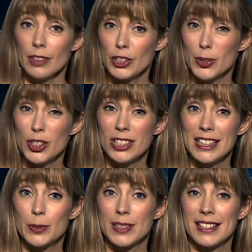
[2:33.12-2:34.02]
So it should
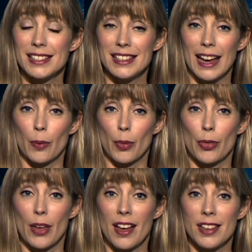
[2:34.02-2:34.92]
lead to a decent day on
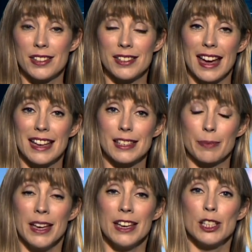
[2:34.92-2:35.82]
Thursday,
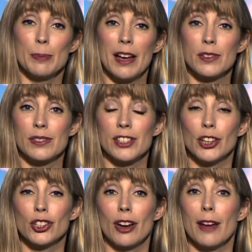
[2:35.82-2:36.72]
some spells of
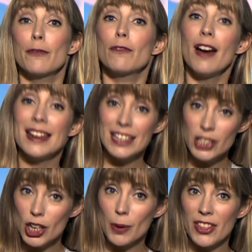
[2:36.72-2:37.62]
sunshine. Friday
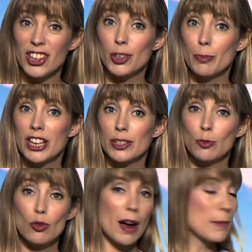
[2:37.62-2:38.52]
too, I think, should bring
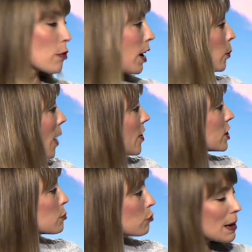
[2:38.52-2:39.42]
some dry and bright weather.
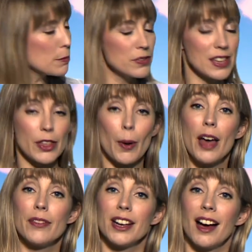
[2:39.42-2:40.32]
Some rain moves in though
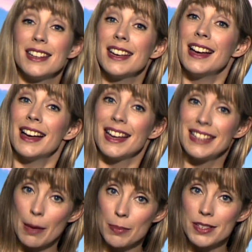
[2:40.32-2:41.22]
overnight. A
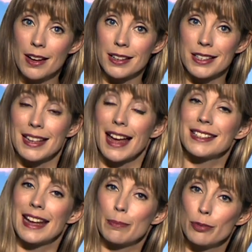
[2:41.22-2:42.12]
damp start to
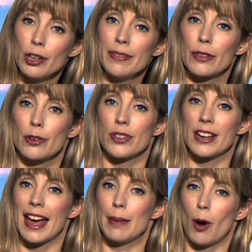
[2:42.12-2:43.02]
Saturday, improving through the
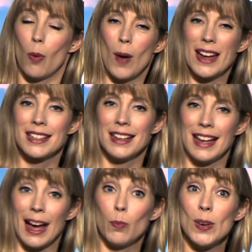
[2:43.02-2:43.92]
day, but wet
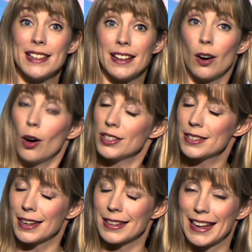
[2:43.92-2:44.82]
and windier on
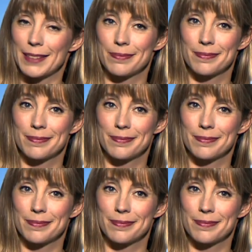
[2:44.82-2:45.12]
Sunday.